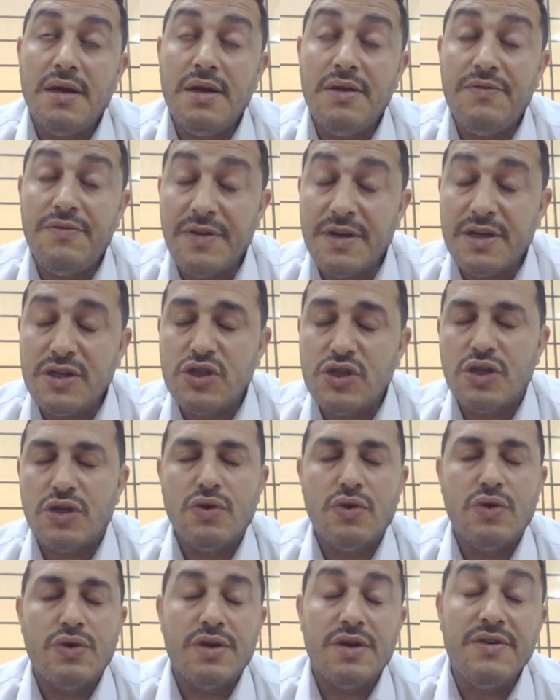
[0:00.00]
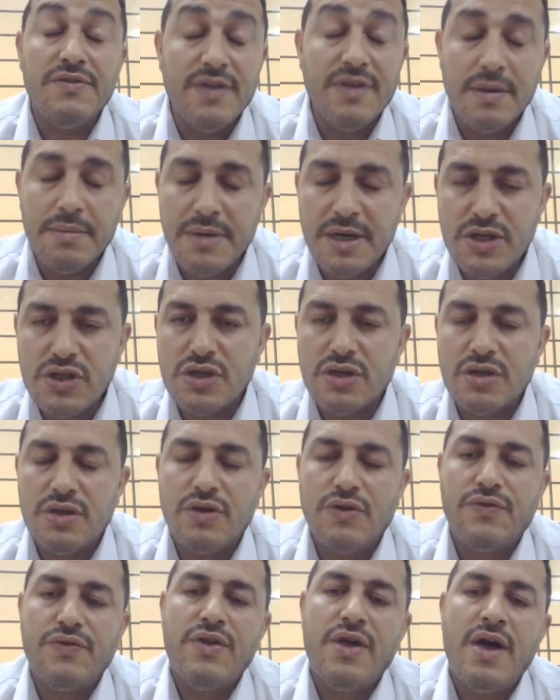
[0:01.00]
infection or inflammation
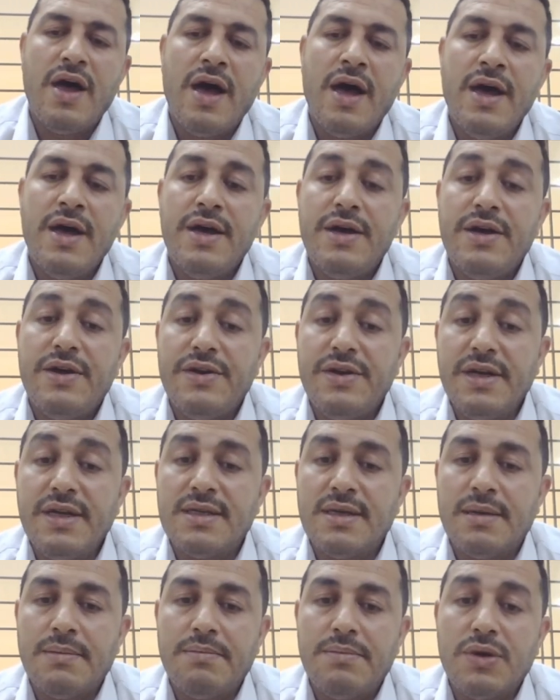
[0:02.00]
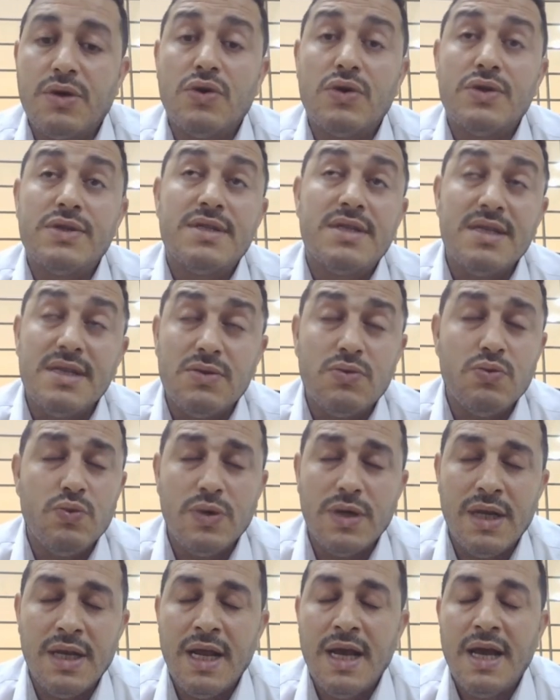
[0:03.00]
of the rectum, because this
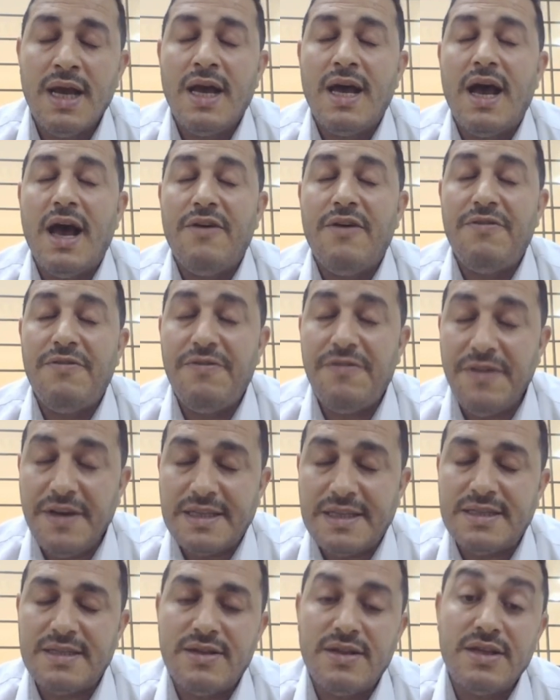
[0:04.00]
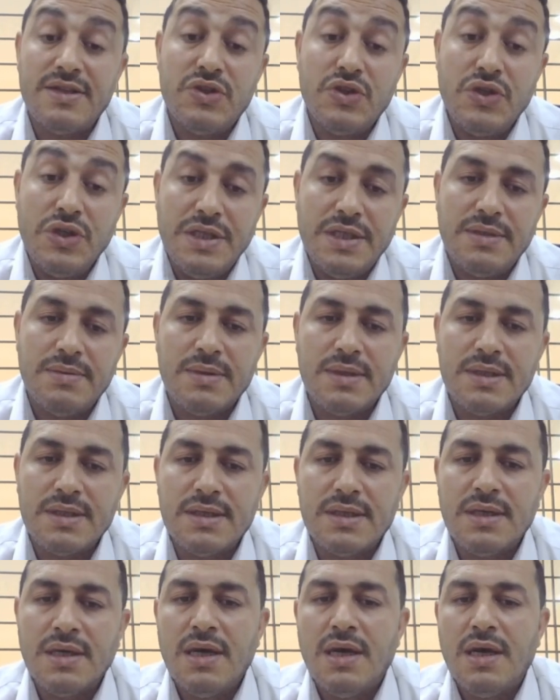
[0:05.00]
will affect the
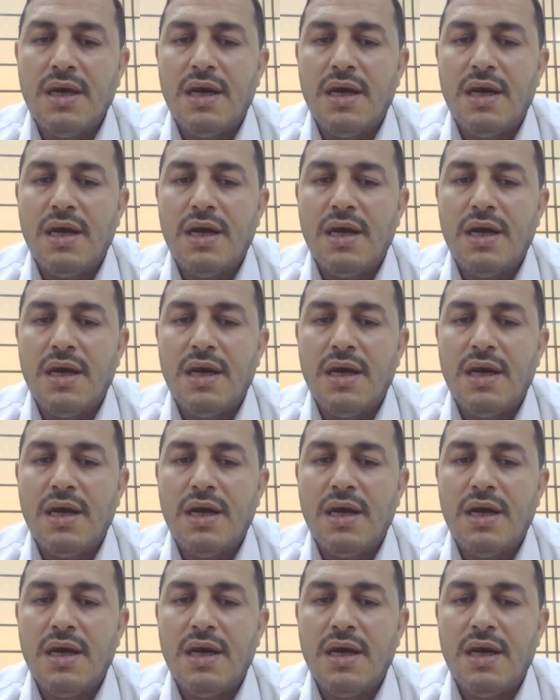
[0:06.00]
treatment